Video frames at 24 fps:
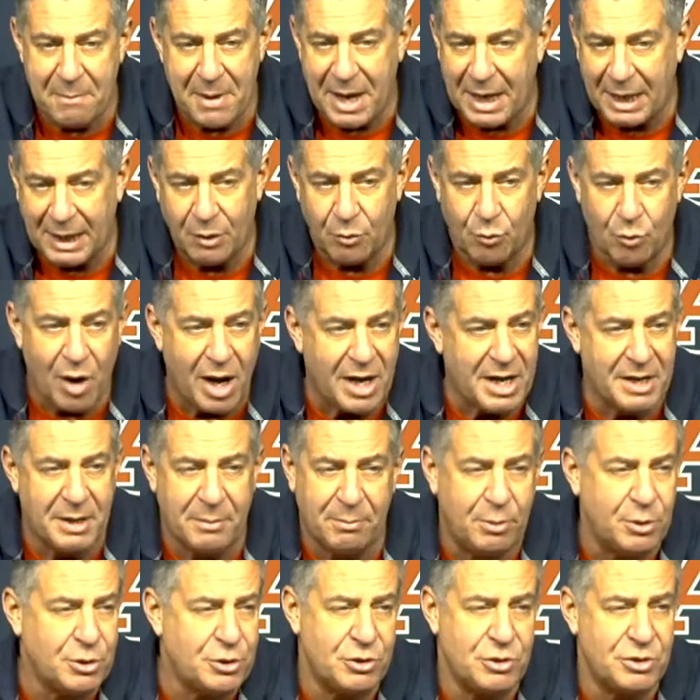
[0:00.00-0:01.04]
mentally ready to
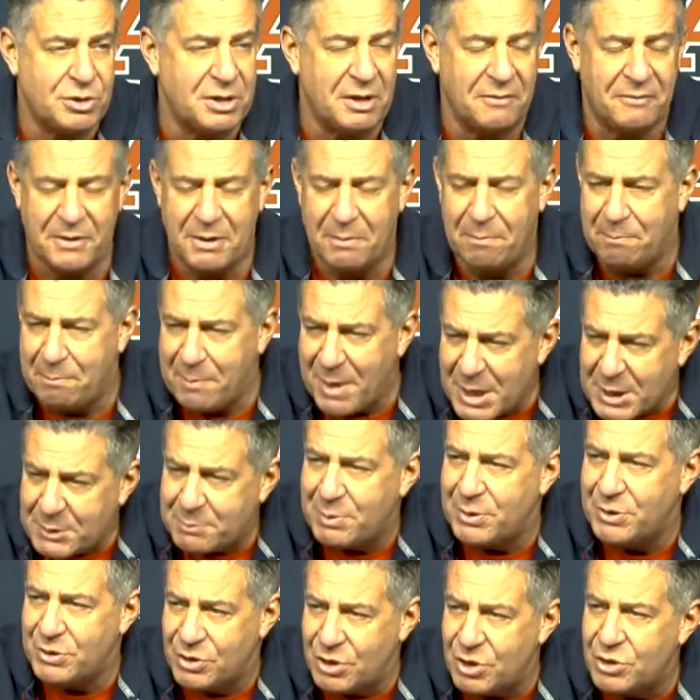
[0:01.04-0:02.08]
put yourself in the best
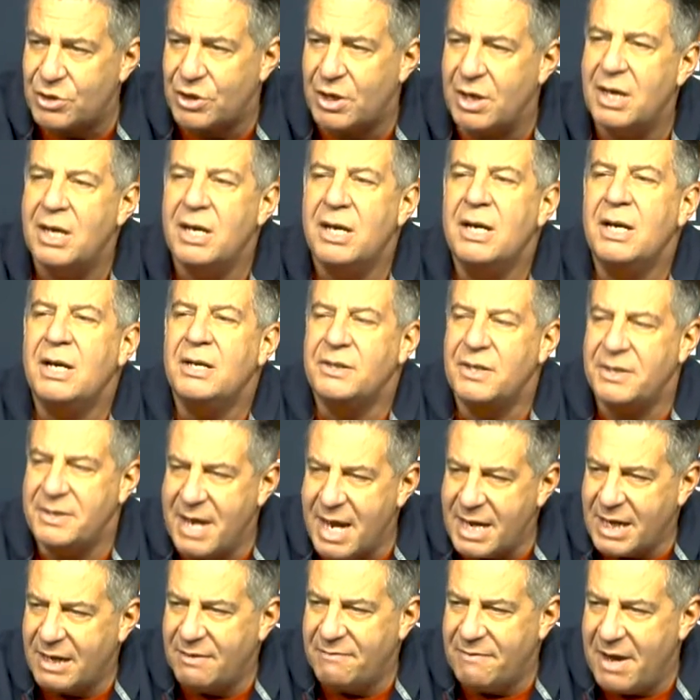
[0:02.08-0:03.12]
position to
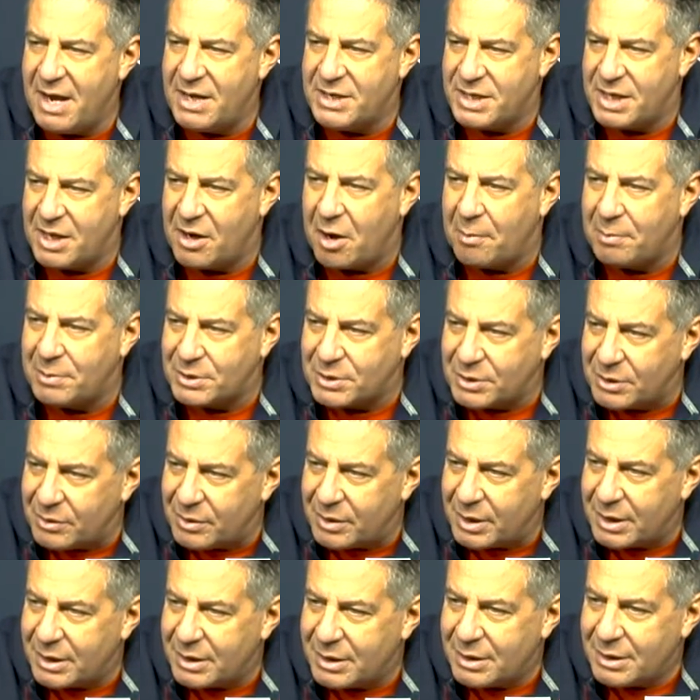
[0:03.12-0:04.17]
take advantage of that
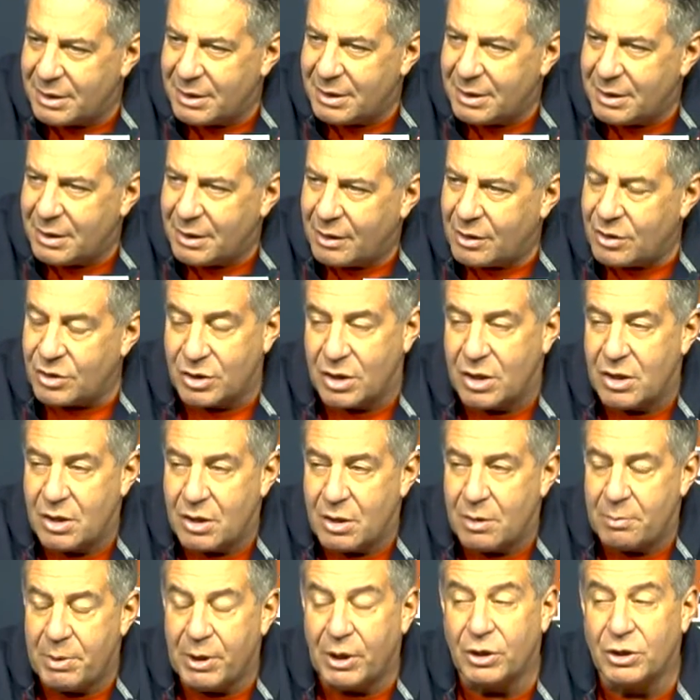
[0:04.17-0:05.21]
opportunity? Because
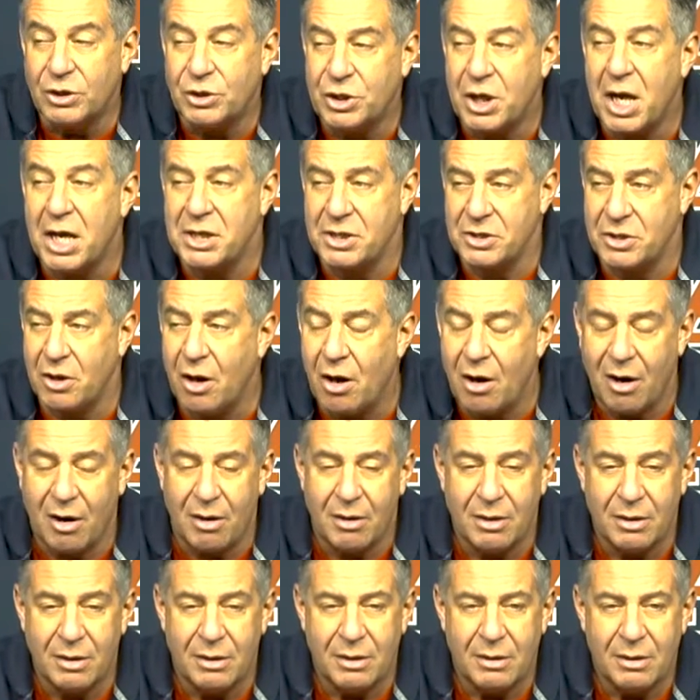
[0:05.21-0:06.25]
chances are,
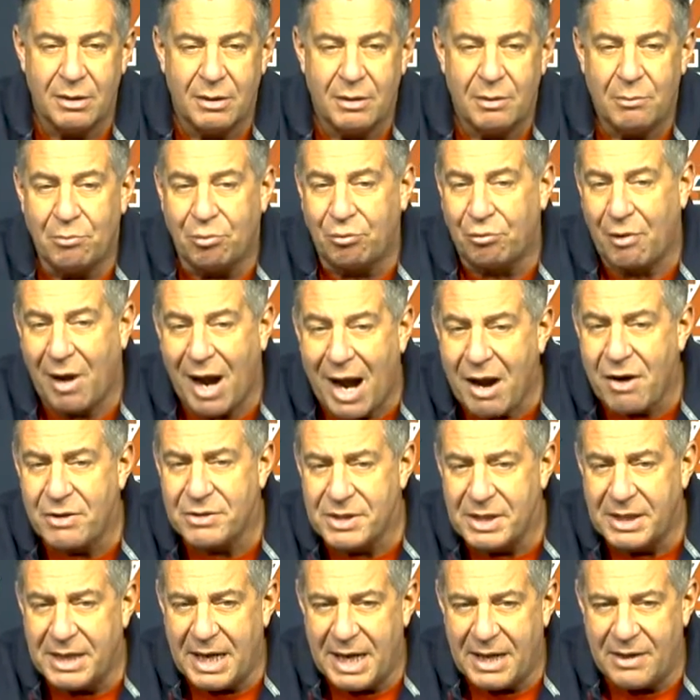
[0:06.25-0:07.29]
prior
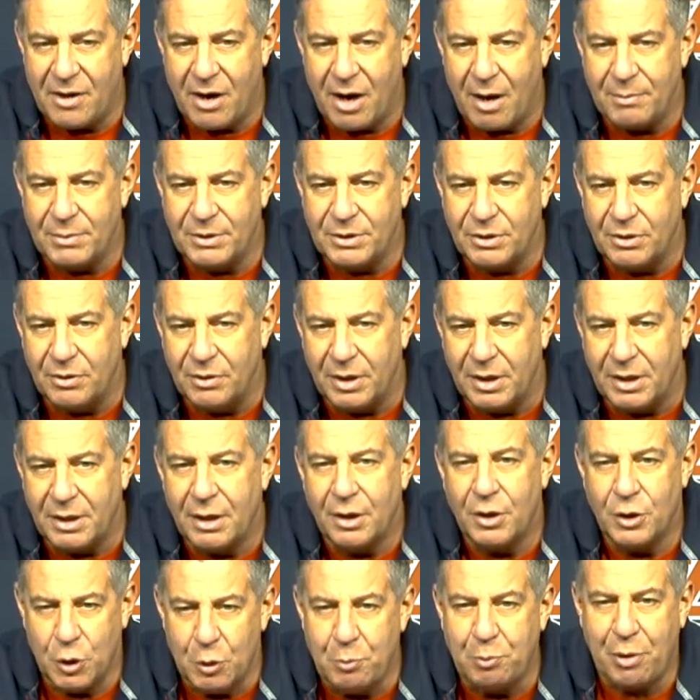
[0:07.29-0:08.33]
to getting that opportunity,
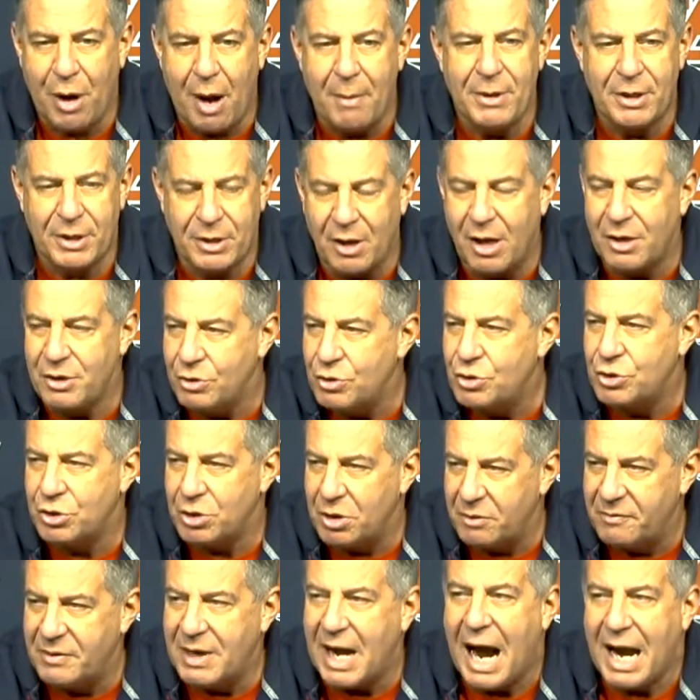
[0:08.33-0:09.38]
you probably thought you should
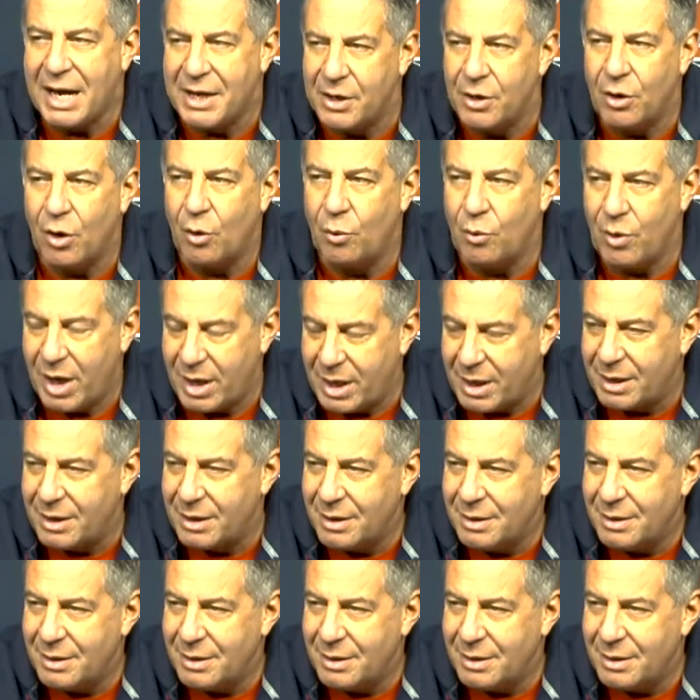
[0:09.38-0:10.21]
have gotten it already.